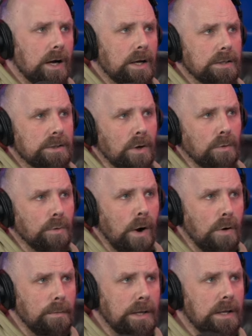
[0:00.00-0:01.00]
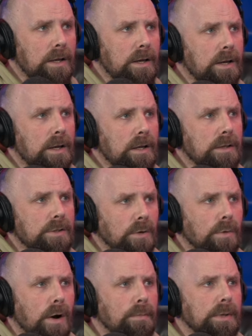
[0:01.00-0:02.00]
So Roman,
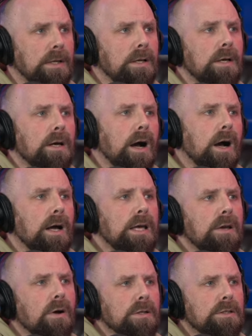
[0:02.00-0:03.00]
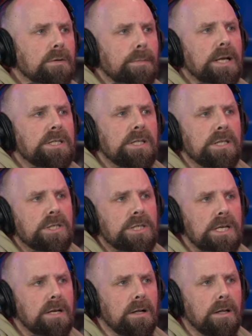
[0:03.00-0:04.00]
he also mentioned the
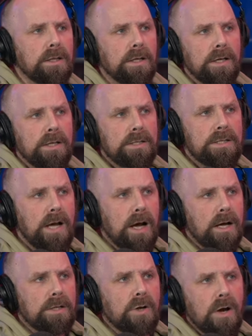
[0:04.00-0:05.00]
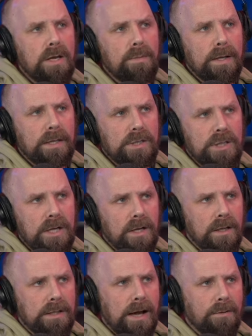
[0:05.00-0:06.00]
Shield, talking about the
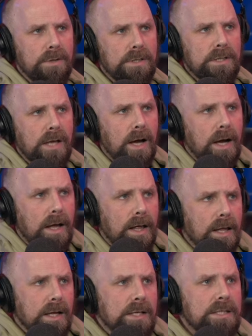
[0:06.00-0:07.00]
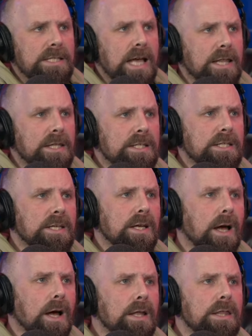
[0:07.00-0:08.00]
Shield. That was Seth's
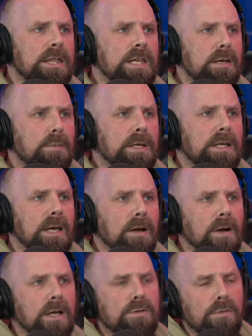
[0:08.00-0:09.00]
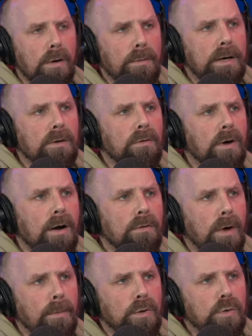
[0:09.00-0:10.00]
theme and gear against Roman at
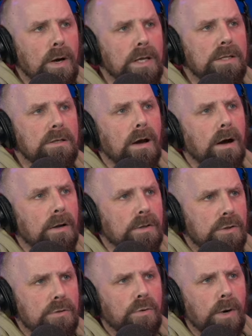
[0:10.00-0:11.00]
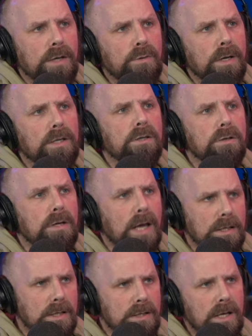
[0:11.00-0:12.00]
Rumble 2022.
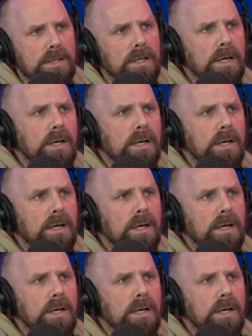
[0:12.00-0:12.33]
Yes. The